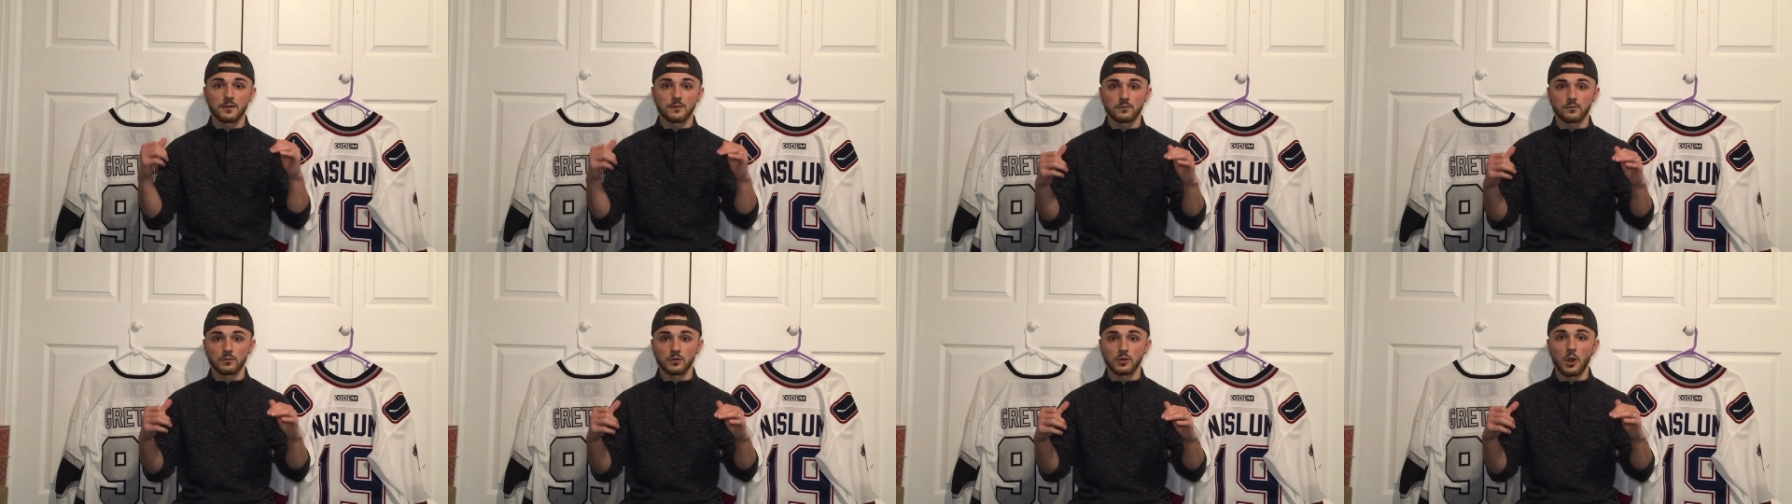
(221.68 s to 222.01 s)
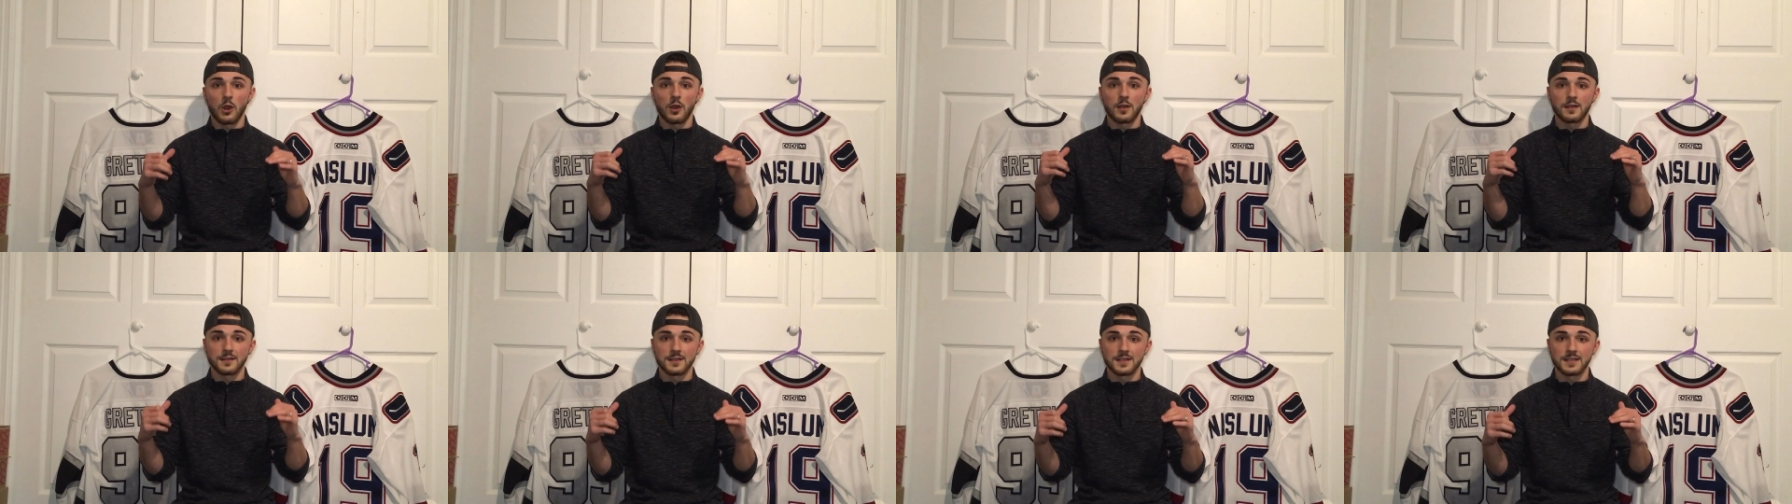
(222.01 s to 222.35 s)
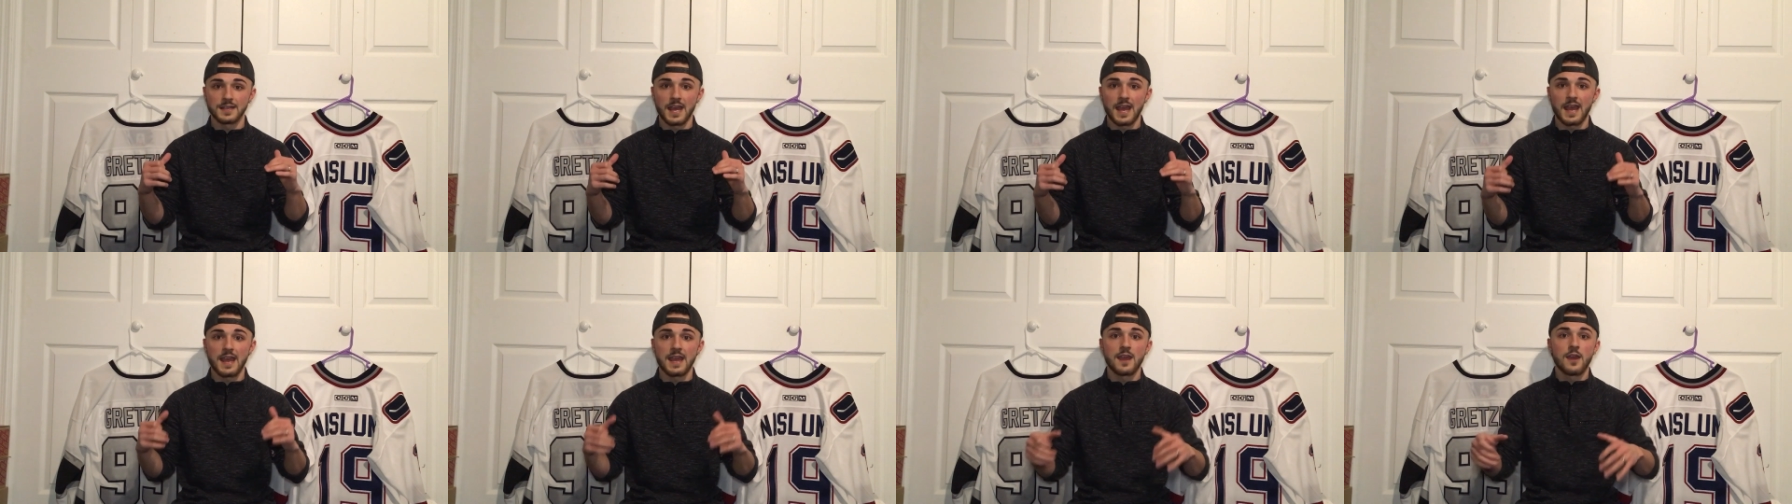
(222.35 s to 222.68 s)
regarding
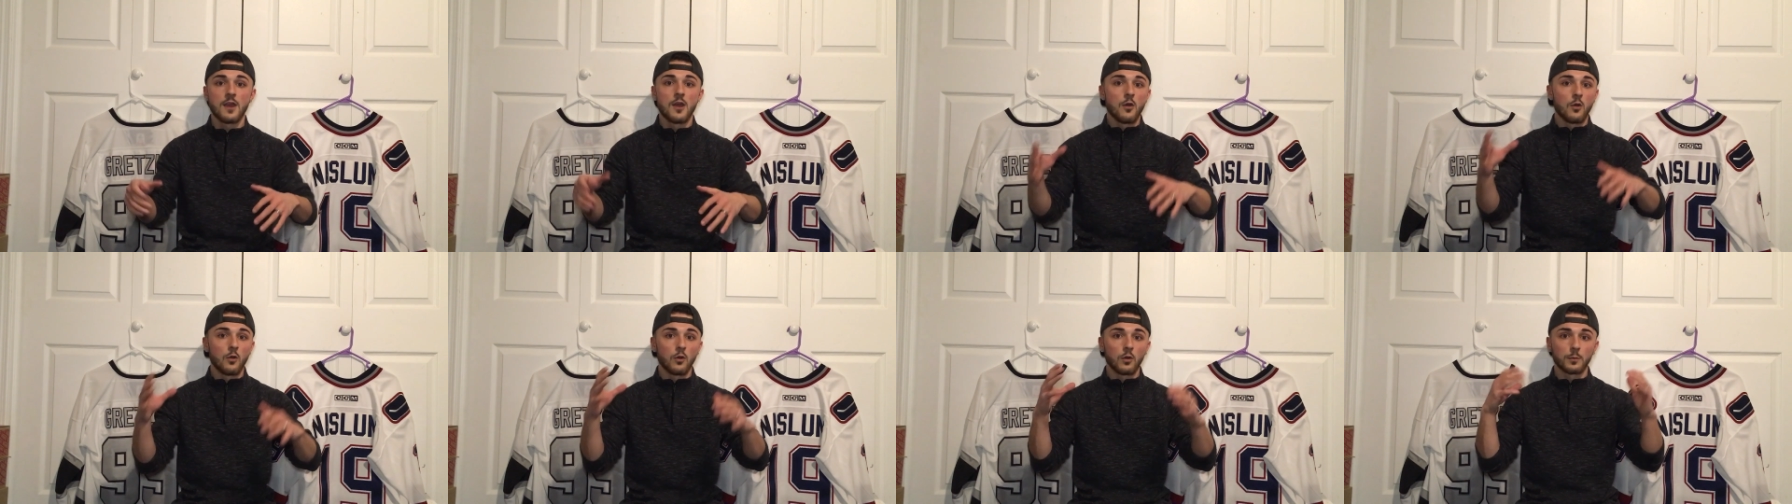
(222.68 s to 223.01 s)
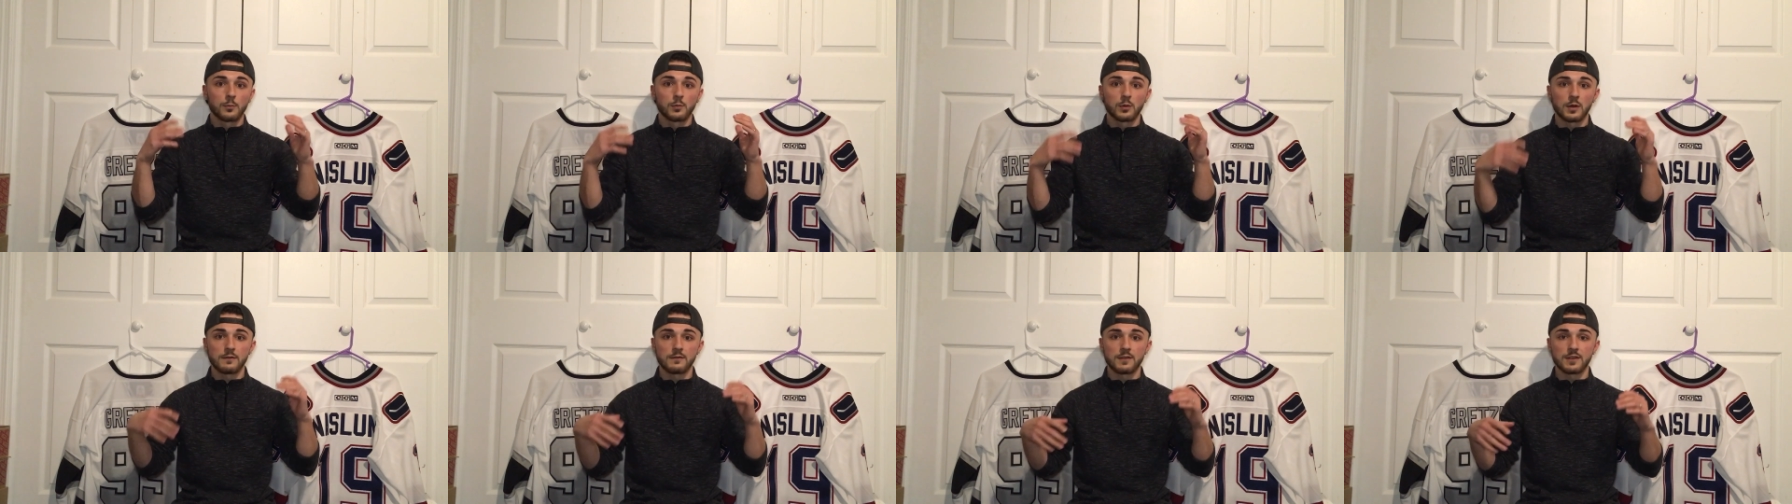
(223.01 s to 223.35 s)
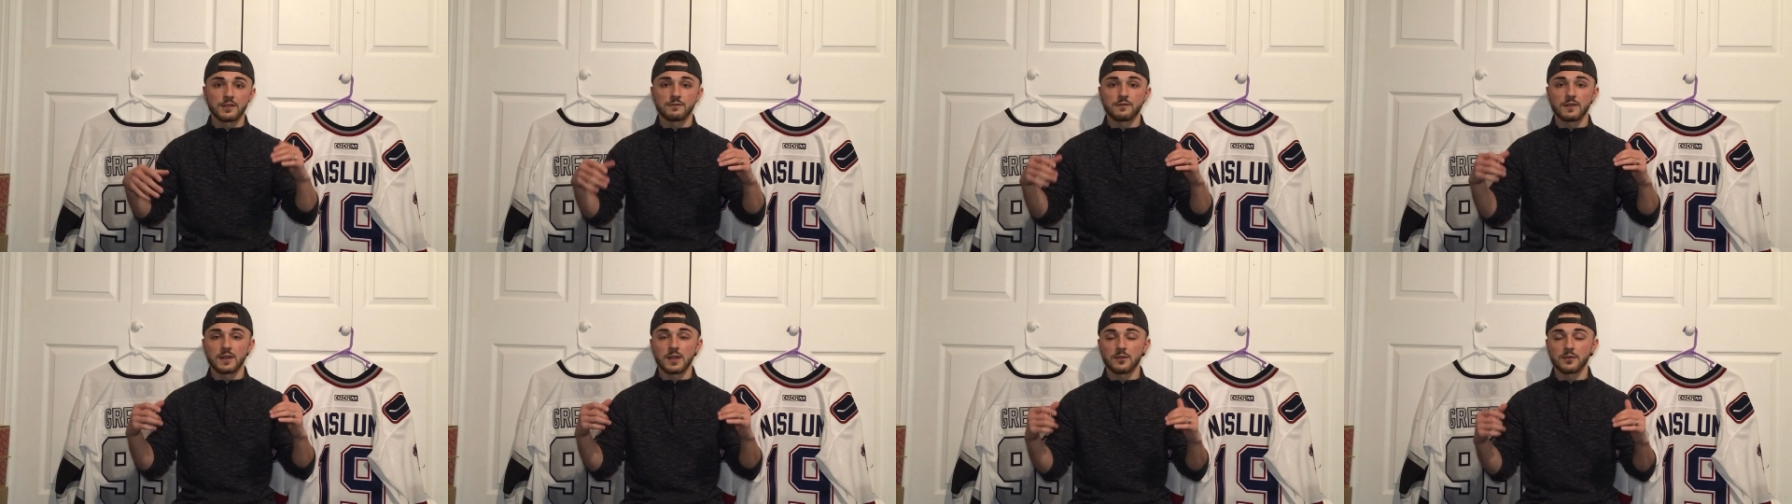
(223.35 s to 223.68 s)
today or
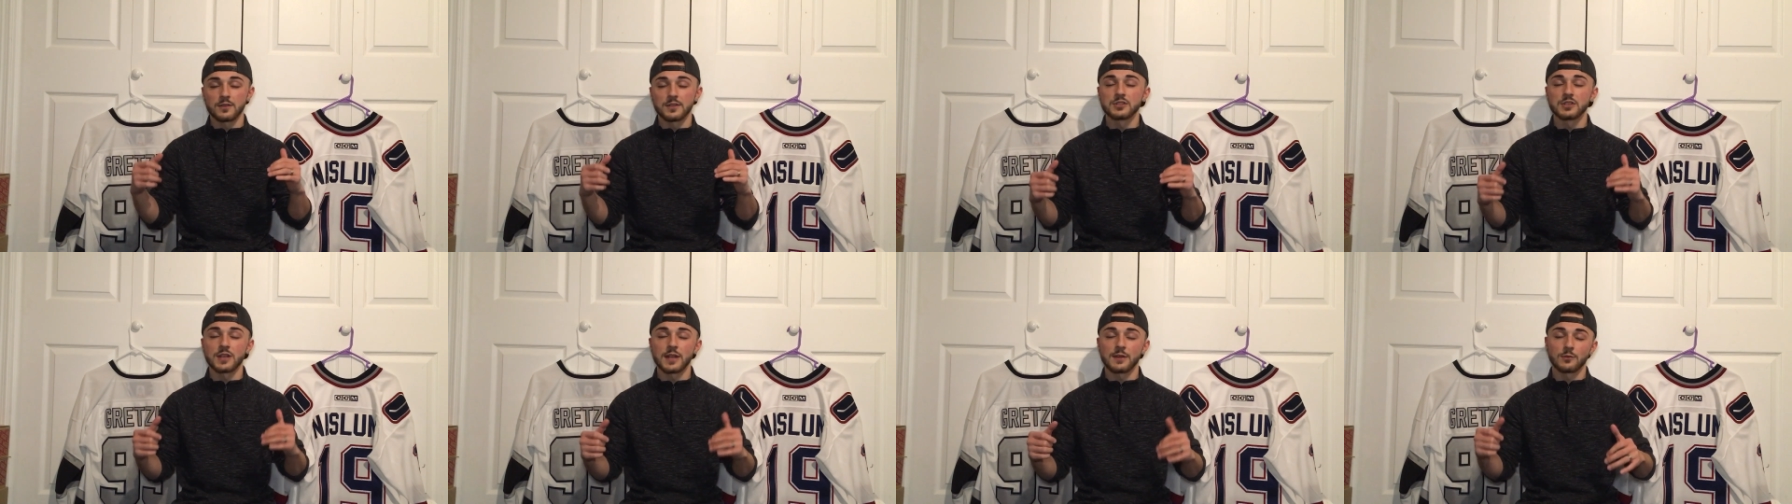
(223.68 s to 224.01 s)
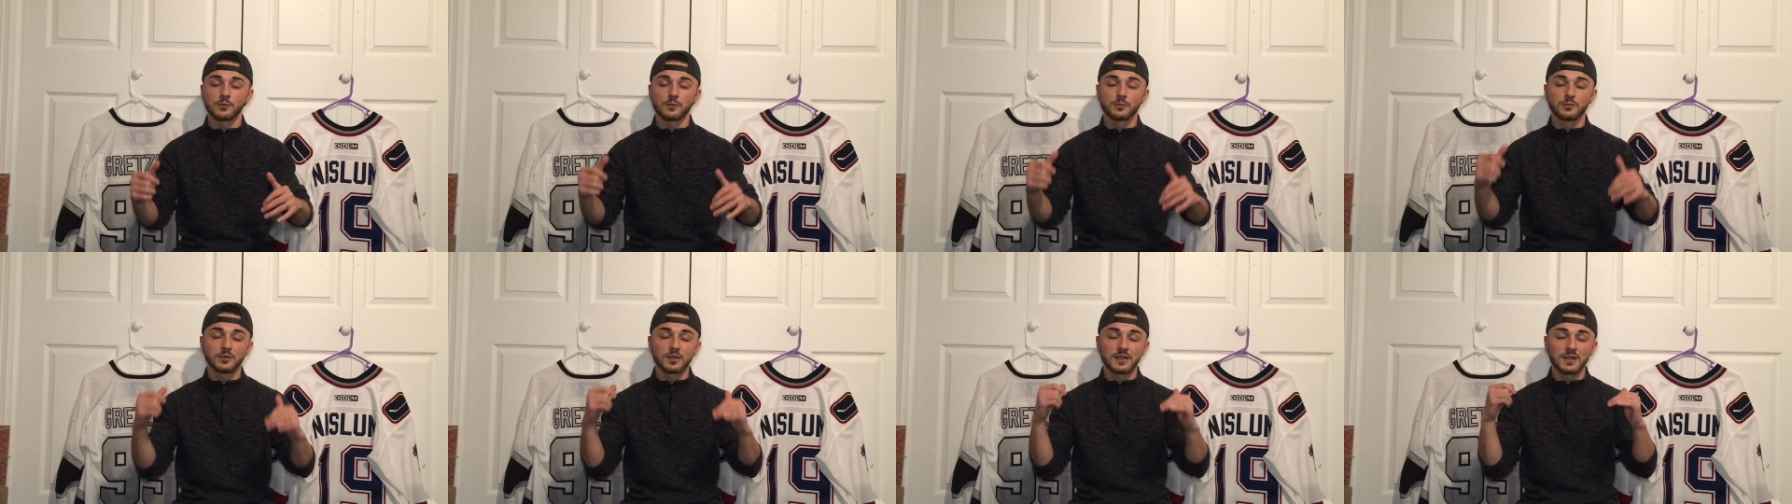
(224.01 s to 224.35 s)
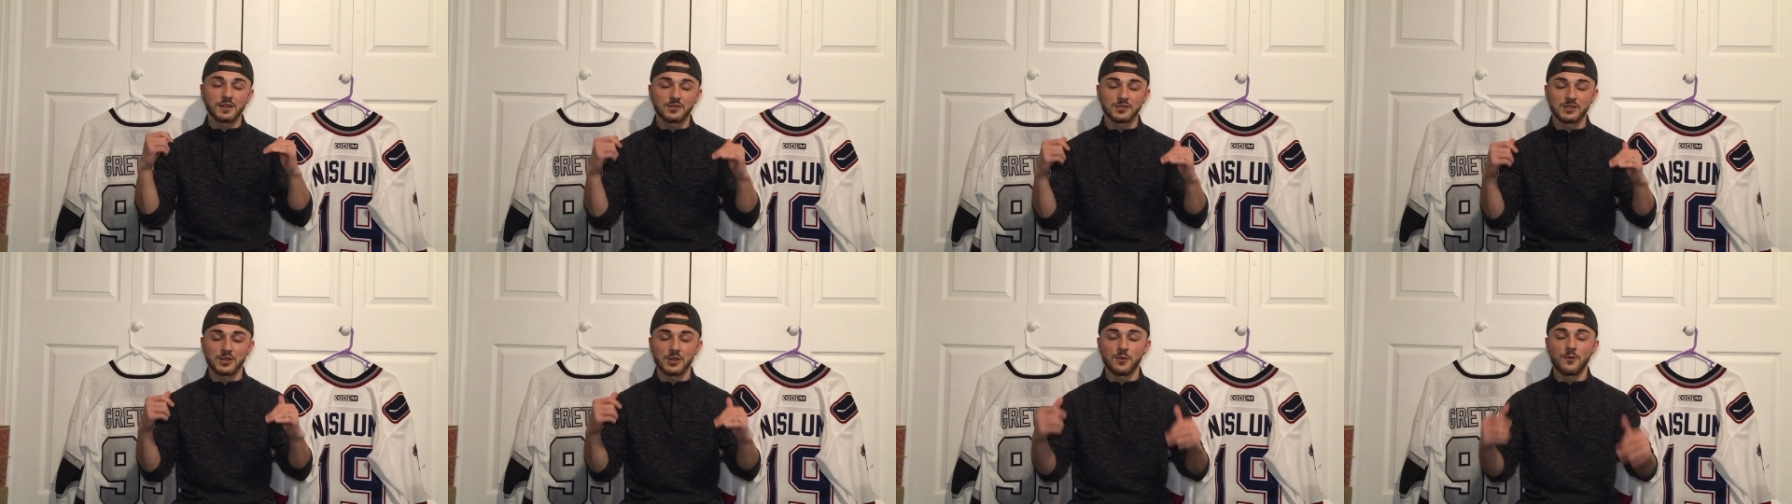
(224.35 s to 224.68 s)
previous videos in general,
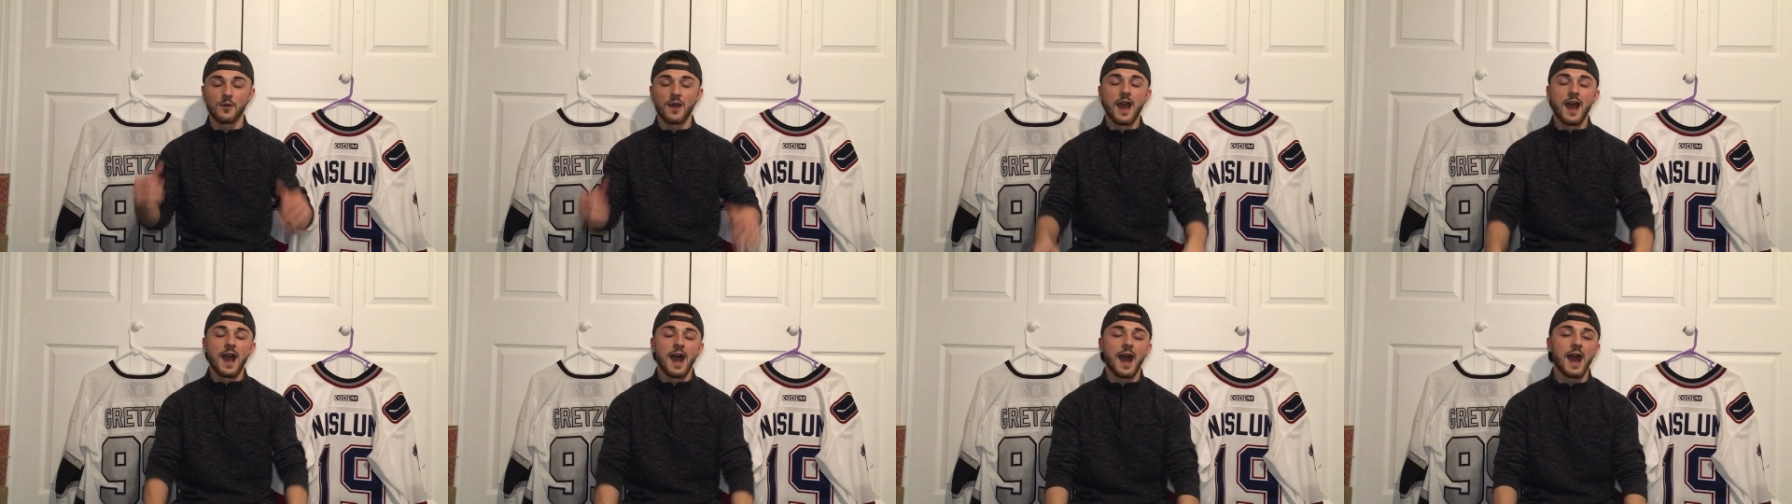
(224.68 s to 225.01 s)
please do.